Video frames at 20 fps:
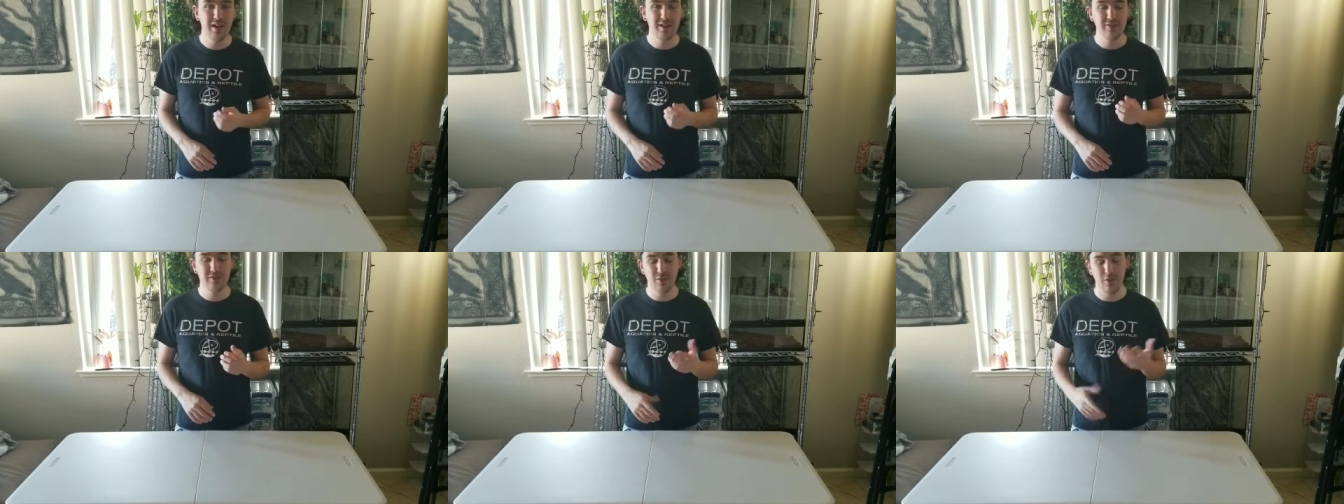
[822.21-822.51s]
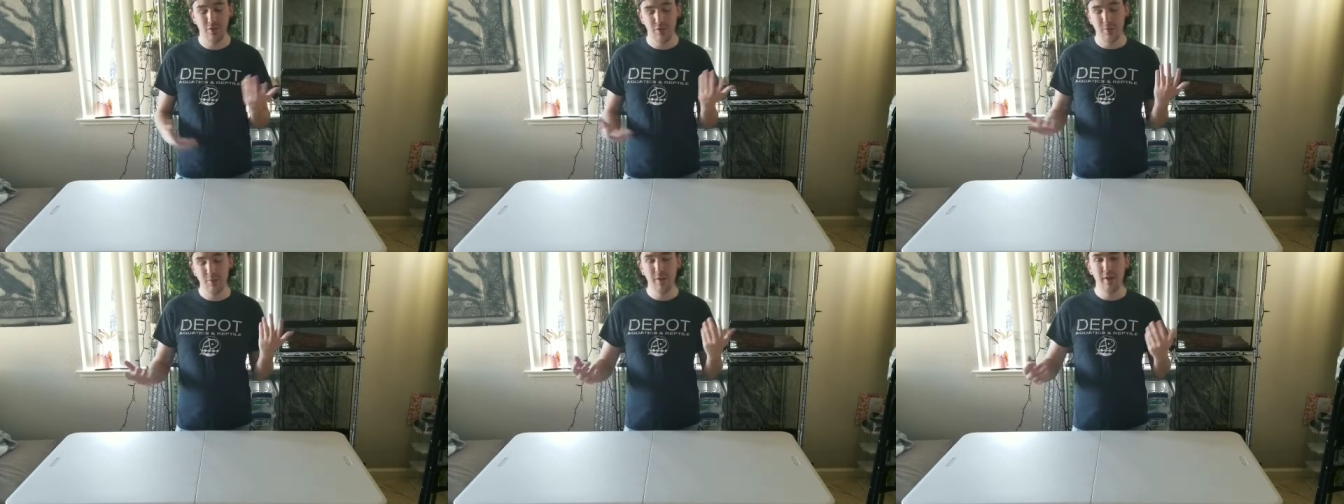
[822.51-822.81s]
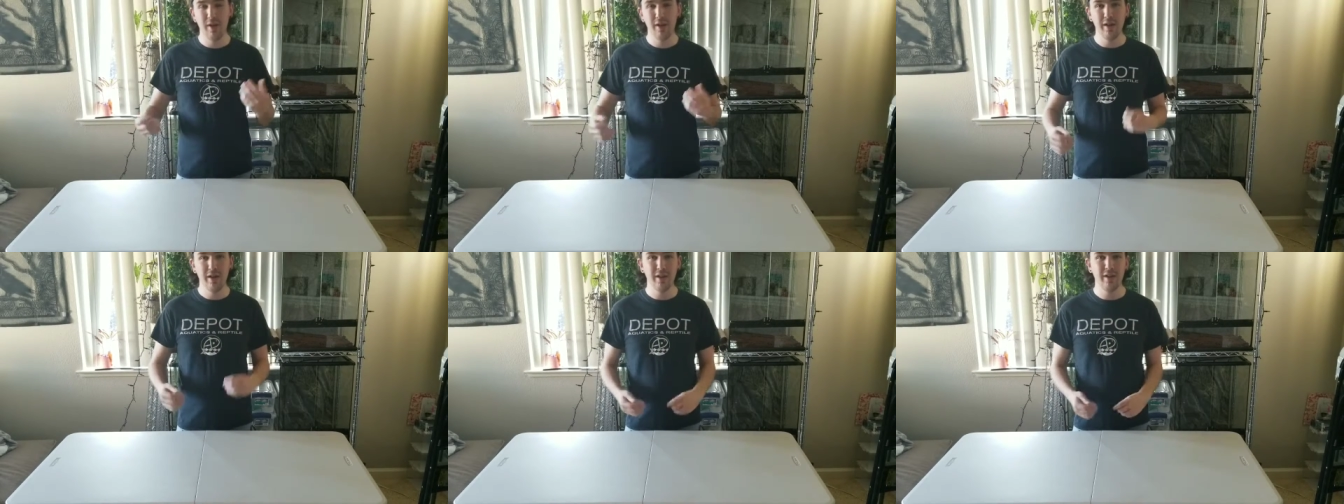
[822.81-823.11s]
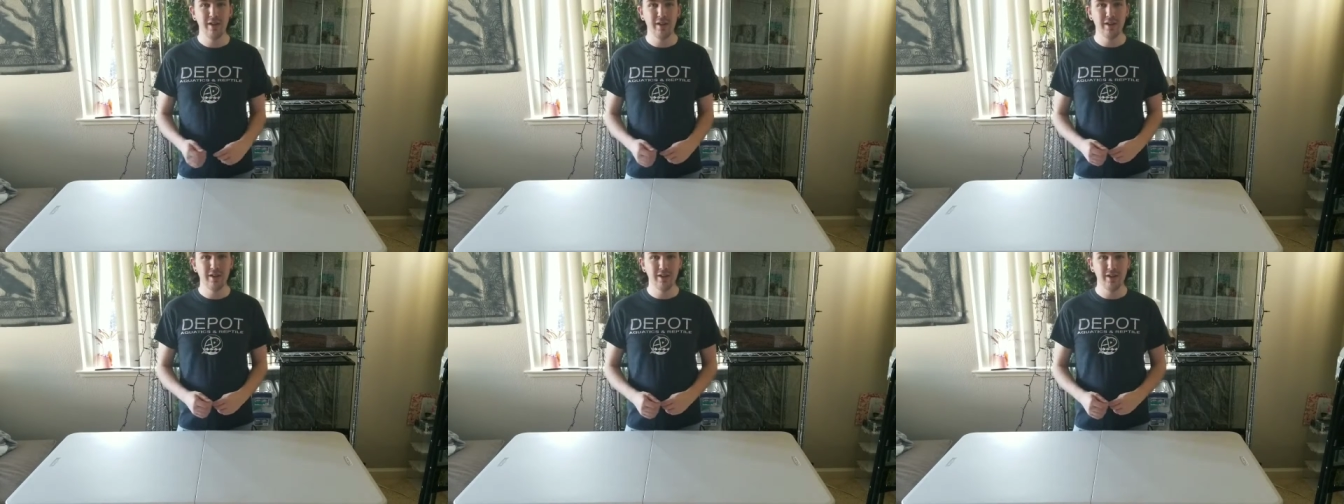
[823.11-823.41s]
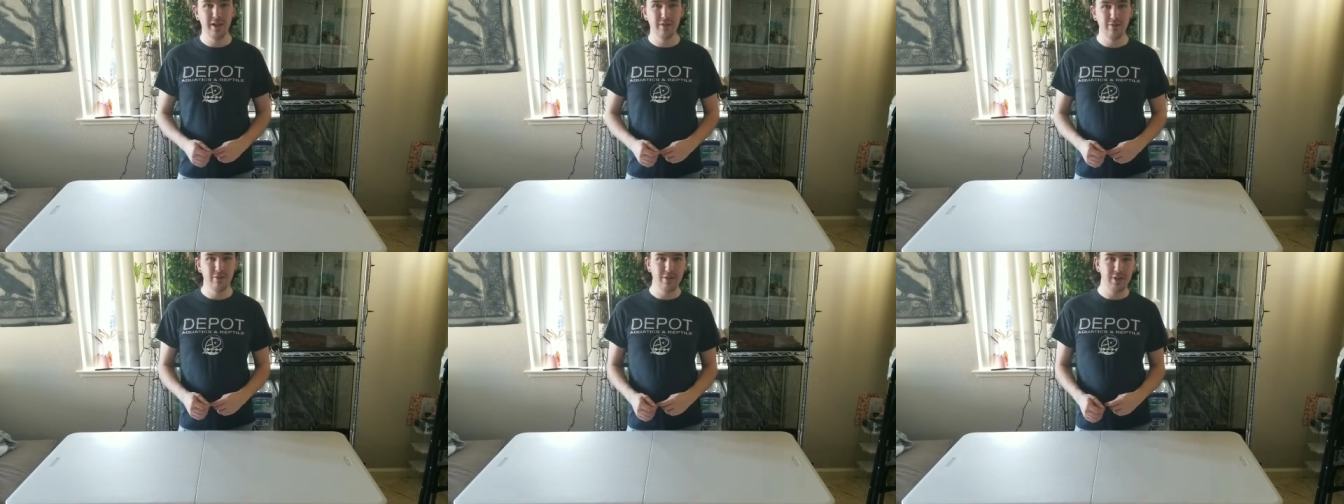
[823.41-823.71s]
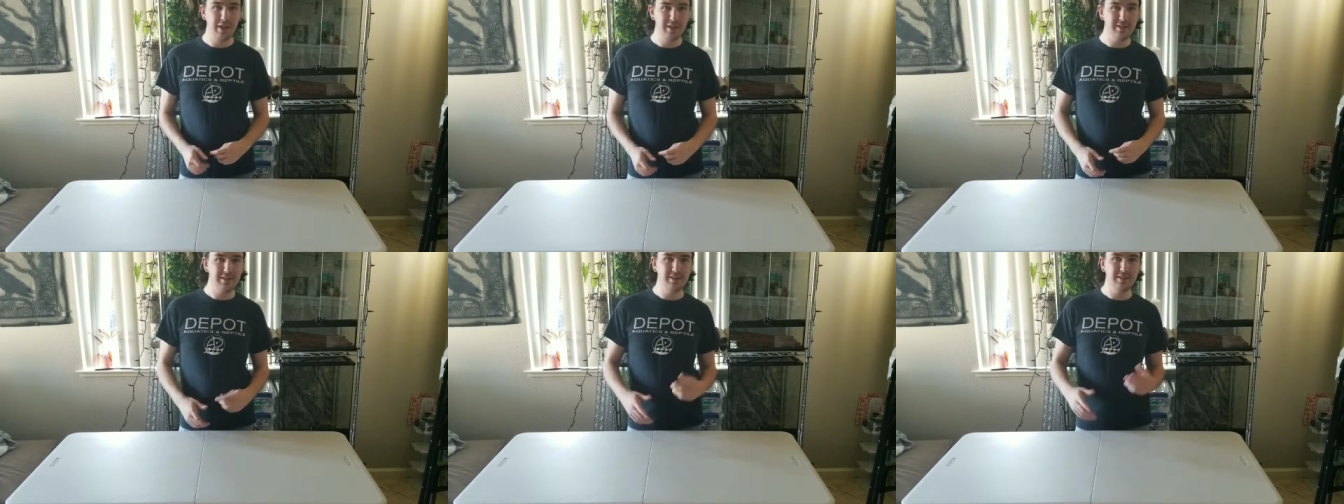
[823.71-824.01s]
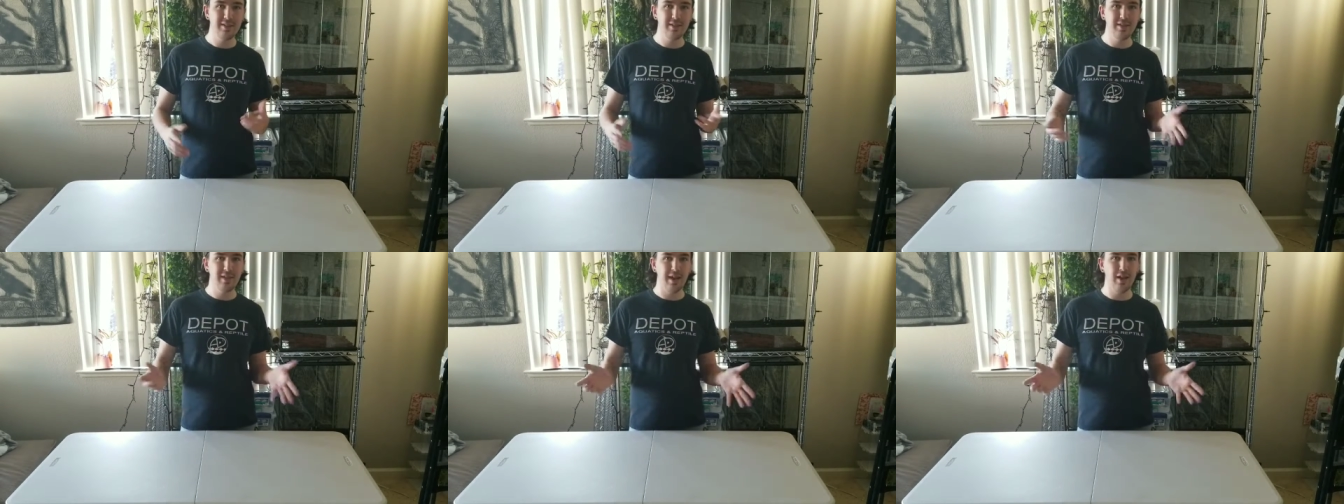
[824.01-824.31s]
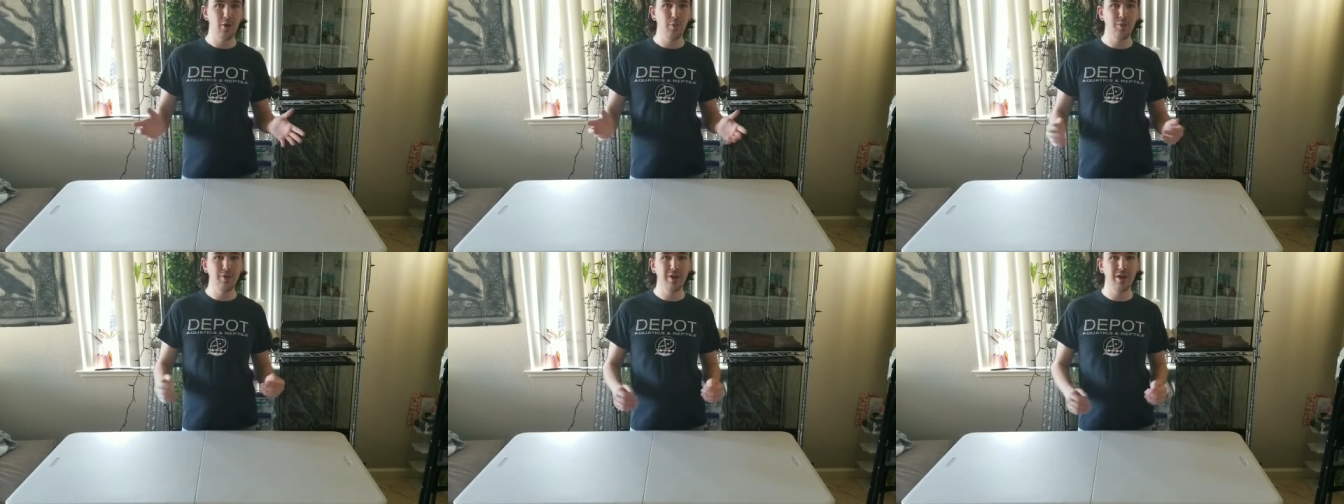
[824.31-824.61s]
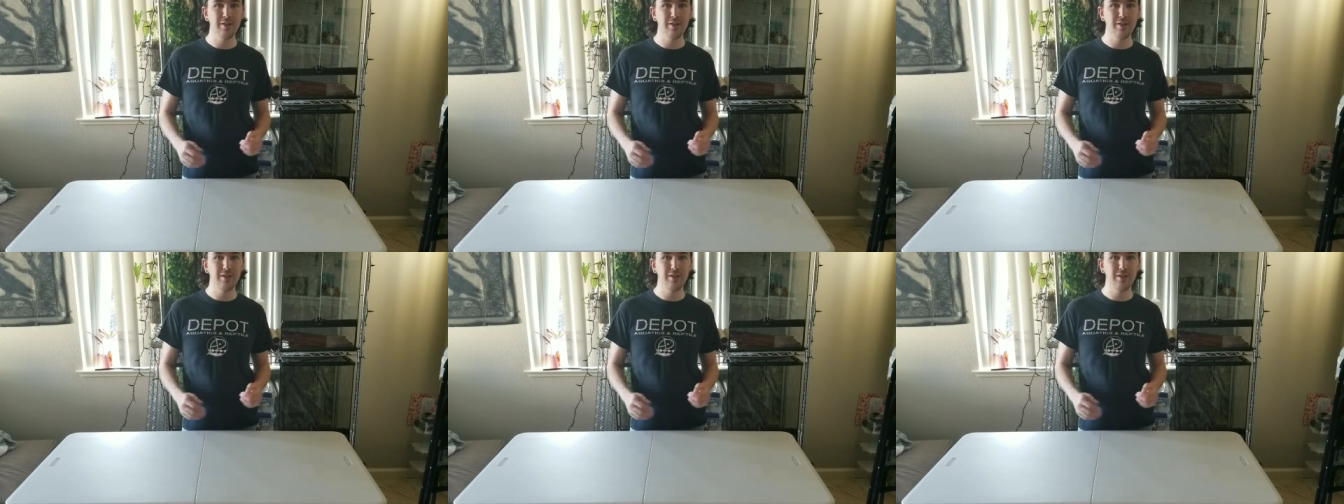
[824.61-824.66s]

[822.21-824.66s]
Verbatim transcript: So, nevertheless, I hope